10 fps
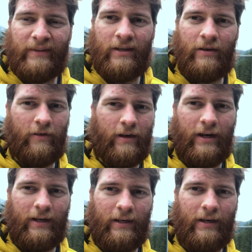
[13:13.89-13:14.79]
you just got
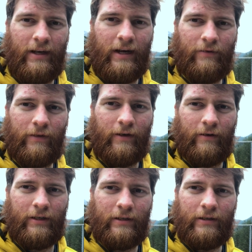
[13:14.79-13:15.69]
to get out
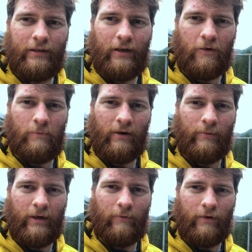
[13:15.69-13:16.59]
there and
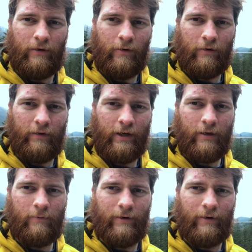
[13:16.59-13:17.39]
experiment with your thing.